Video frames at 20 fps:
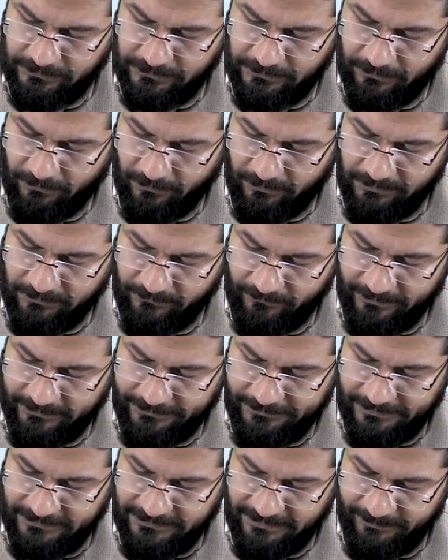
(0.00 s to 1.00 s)

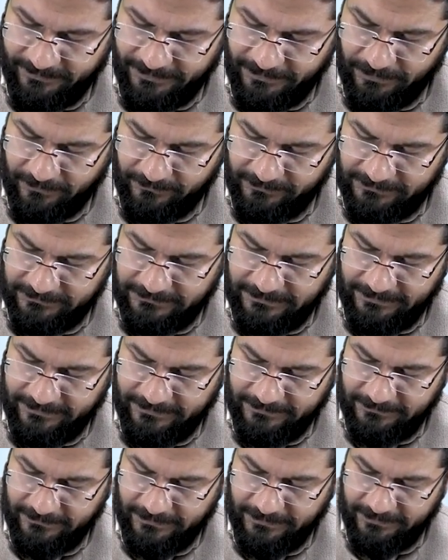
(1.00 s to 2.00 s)
Non-functioning, the meaning of this line
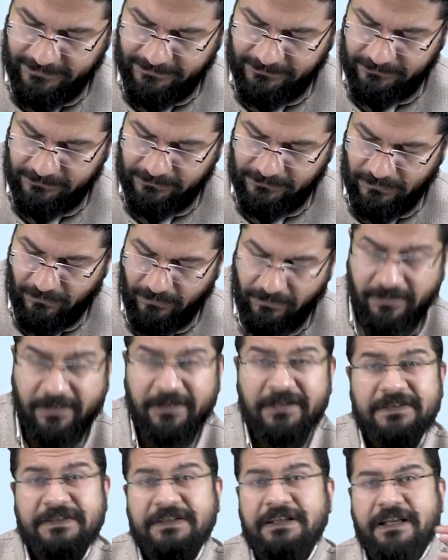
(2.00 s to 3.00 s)
is it is not
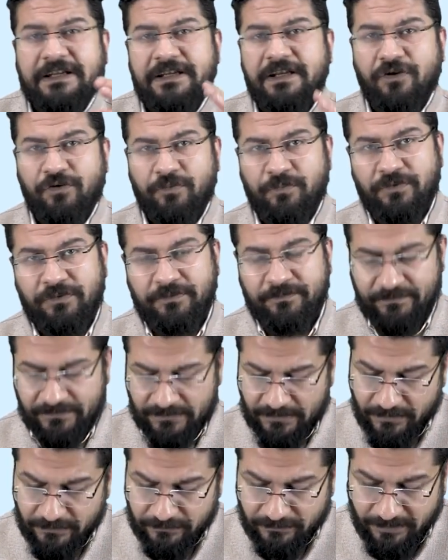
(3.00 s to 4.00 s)
releasing any hormone.
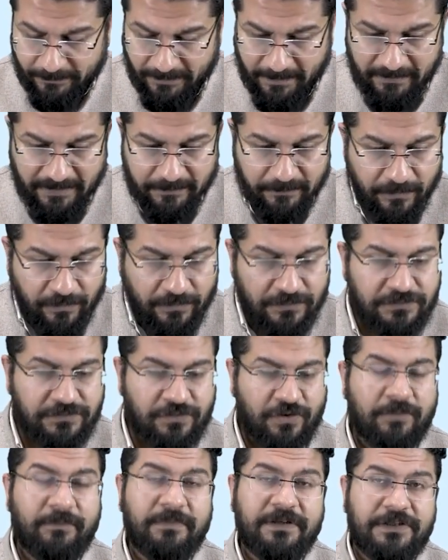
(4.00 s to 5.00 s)
So remember, most
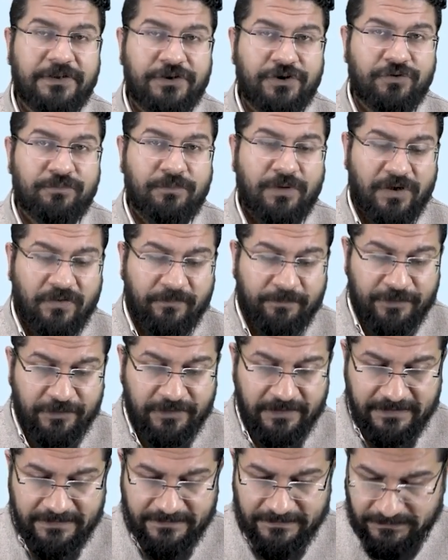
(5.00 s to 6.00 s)
common tumor of
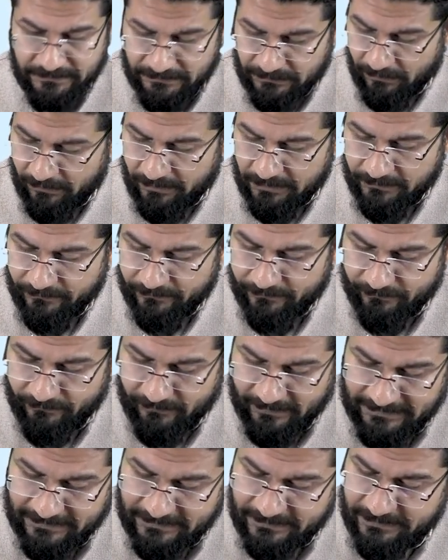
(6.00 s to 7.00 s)
pituitary is
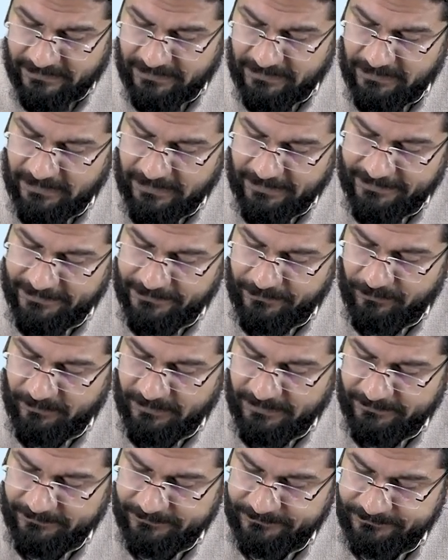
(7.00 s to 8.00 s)
non-functioning
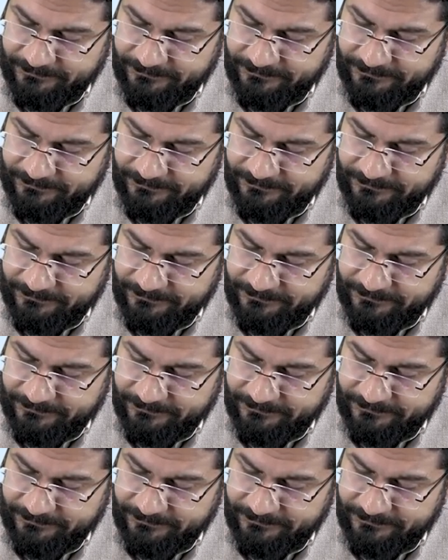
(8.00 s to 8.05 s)
adenoma.